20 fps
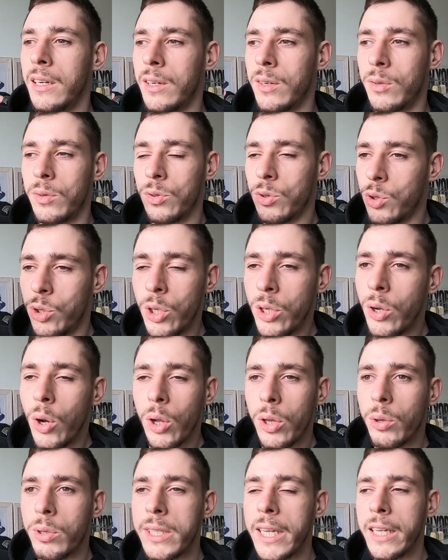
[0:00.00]
you know, doing
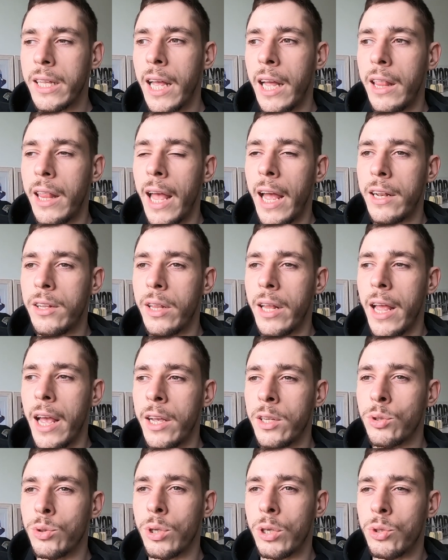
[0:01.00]
all those ex-
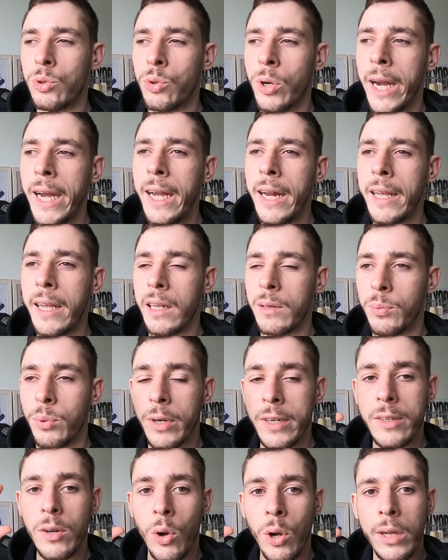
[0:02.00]
extra training and
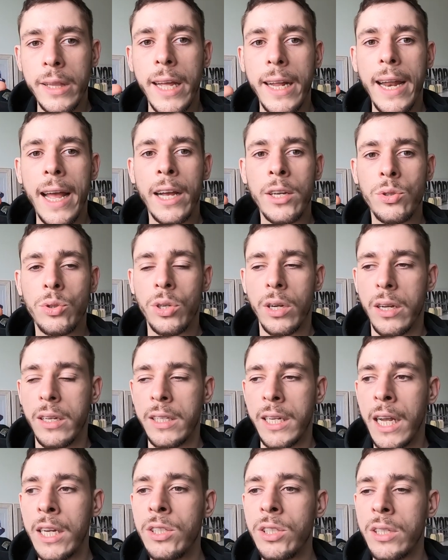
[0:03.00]
putting all that extra
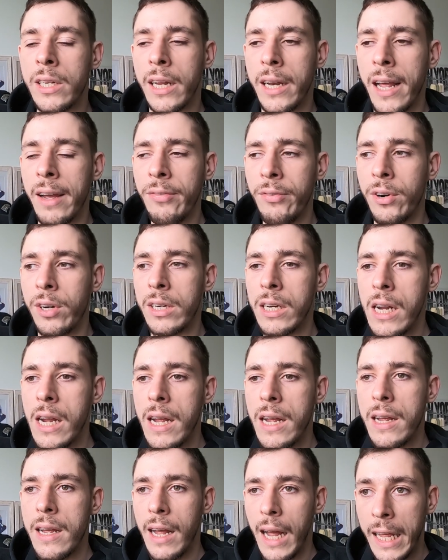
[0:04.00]
attention and effort.
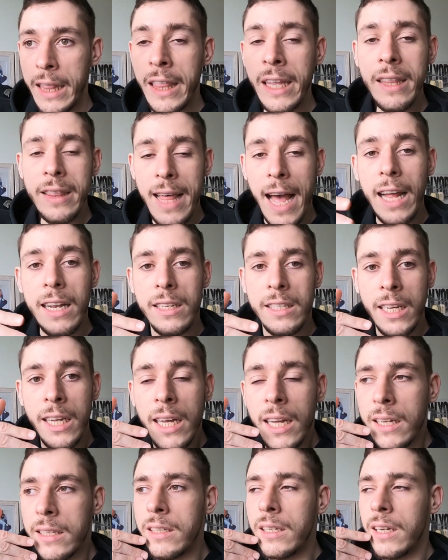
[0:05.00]
I think that
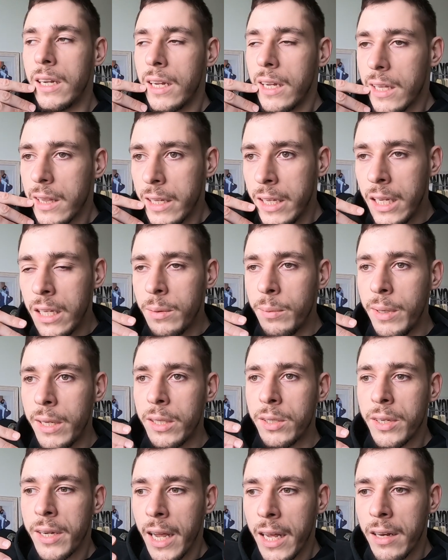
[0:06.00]
did lead me
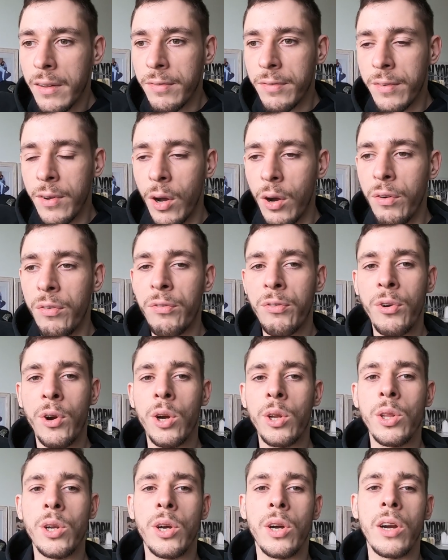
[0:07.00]
to kind of go
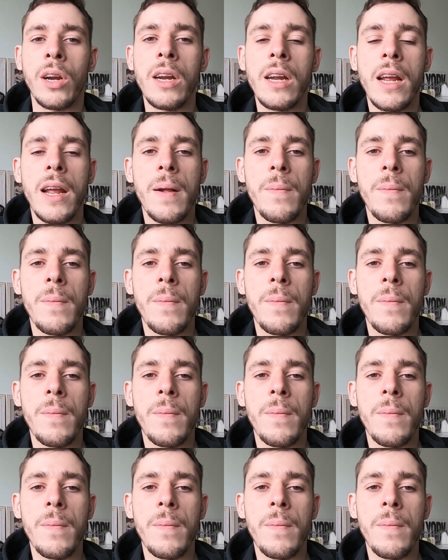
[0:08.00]
further